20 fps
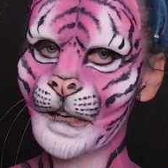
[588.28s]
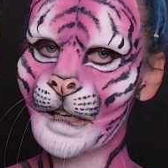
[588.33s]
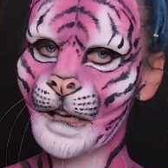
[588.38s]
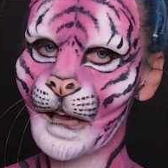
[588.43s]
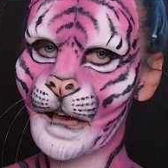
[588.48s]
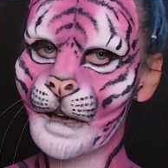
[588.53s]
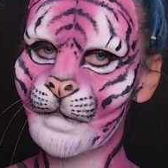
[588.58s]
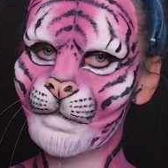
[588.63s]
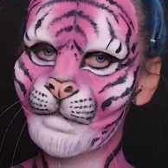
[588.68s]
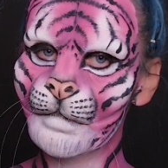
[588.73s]
I
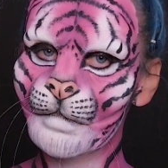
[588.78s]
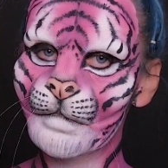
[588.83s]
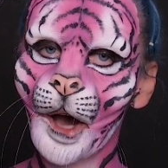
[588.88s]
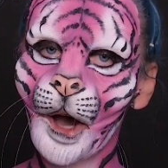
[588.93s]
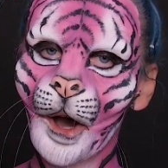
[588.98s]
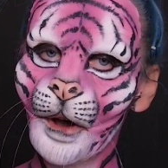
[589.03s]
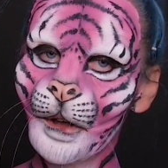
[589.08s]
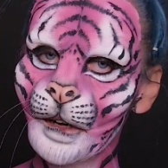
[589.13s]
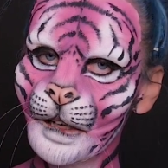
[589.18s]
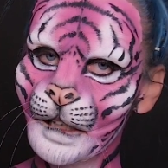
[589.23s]
am.
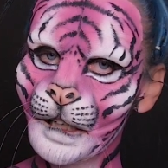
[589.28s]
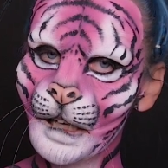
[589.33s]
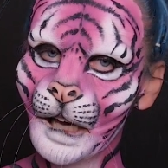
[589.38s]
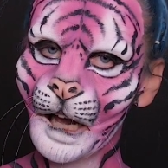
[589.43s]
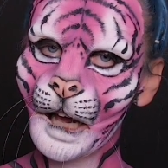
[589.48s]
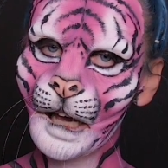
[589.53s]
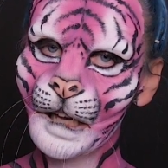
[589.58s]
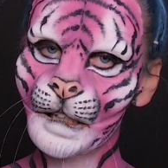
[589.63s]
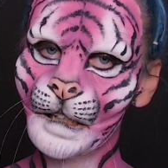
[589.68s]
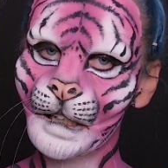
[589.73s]
Only
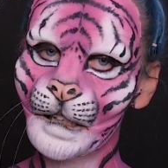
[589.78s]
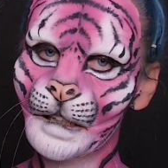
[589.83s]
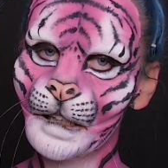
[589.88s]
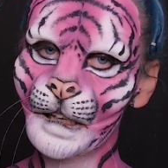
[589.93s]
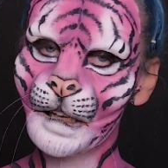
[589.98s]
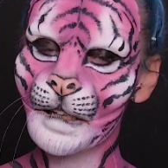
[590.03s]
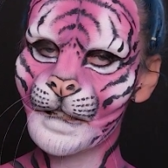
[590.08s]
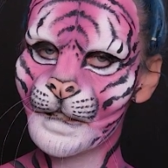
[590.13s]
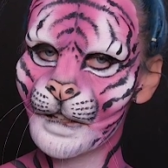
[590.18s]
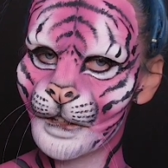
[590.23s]
I need
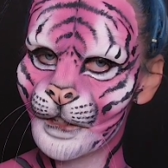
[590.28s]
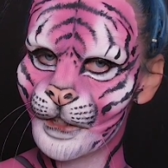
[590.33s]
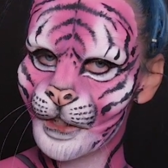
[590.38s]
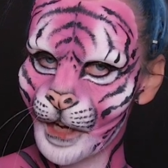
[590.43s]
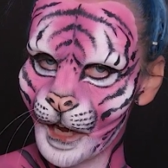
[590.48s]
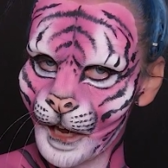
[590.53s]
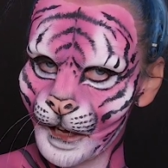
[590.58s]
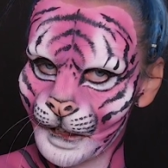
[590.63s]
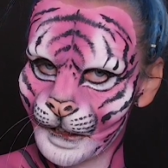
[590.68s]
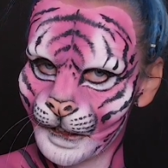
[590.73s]
is
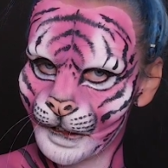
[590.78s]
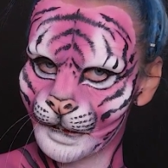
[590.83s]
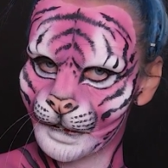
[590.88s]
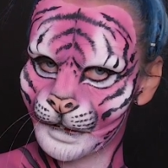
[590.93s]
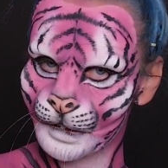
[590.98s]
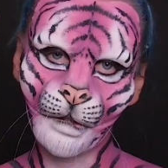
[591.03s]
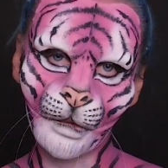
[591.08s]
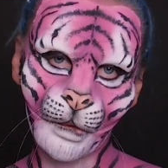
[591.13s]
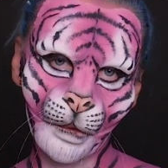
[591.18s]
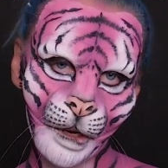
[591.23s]
jacket,
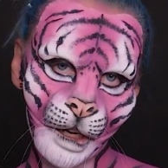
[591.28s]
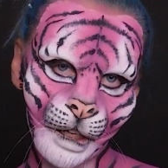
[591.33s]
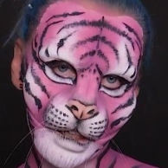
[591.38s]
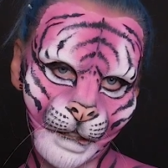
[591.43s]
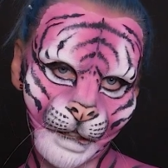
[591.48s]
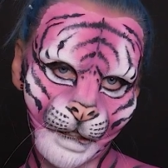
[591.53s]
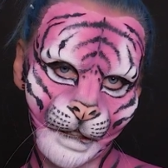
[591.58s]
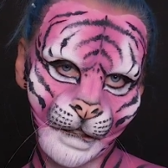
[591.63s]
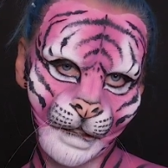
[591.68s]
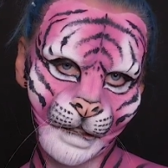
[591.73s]

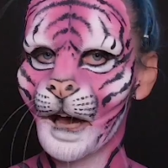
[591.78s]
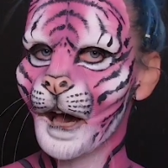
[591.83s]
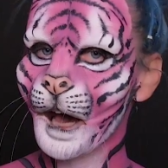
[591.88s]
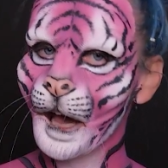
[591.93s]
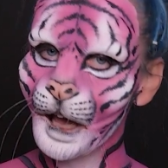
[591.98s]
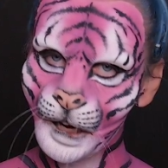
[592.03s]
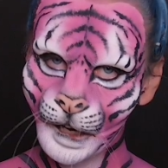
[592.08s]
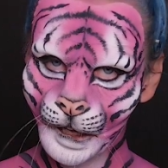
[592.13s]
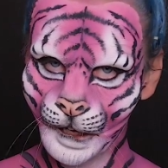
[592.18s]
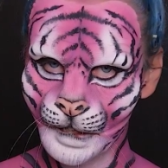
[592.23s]
wig,
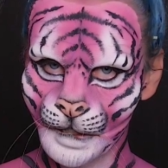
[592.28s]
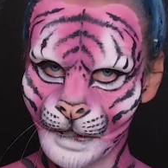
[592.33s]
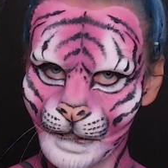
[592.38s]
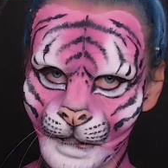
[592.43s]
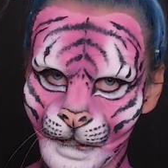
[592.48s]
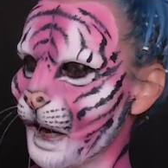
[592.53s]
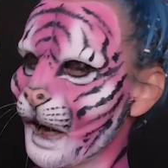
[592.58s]
eyelash.